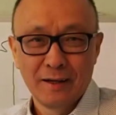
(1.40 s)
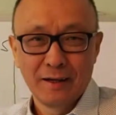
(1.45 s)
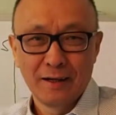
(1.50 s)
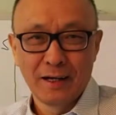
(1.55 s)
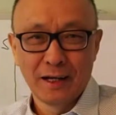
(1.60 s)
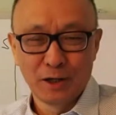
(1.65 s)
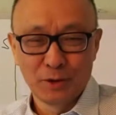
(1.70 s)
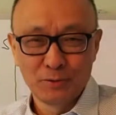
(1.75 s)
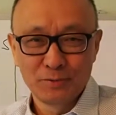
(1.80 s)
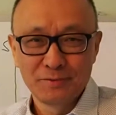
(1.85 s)

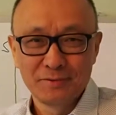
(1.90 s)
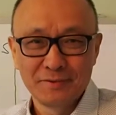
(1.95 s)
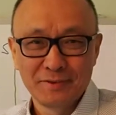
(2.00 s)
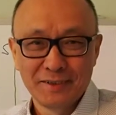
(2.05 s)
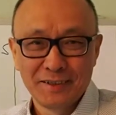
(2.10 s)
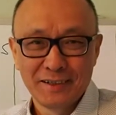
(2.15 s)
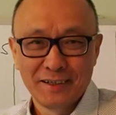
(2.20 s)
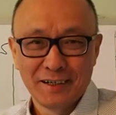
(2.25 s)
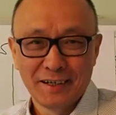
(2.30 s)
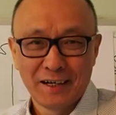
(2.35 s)
Hello,
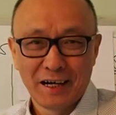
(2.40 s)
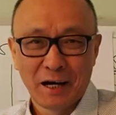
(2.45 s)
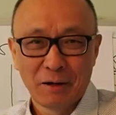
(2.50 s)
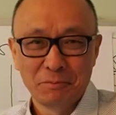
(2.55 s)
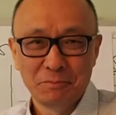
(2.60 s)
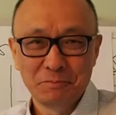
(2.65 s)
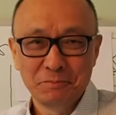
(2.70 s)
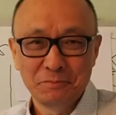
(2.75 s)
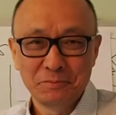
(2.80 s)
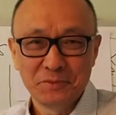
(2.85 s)

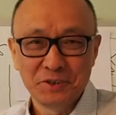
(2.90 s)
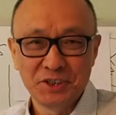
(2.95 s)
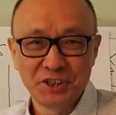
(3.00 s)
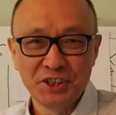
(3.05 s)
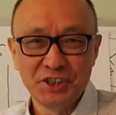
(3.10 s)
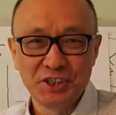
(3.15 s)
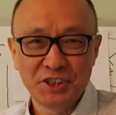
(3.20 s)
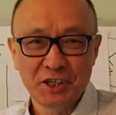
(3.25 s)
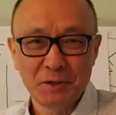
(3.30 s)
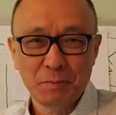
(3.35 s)
I'm
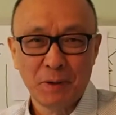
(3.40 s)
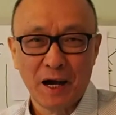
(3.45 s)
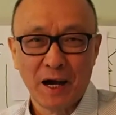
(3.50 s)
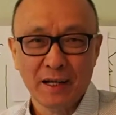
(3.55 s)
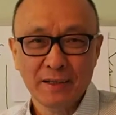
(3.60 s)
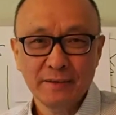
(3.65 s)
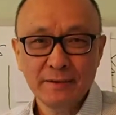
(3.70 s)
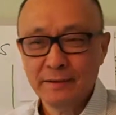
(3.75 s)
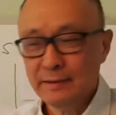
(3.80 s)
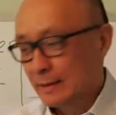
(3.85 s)
Ginger
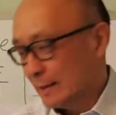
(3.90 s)
Pan,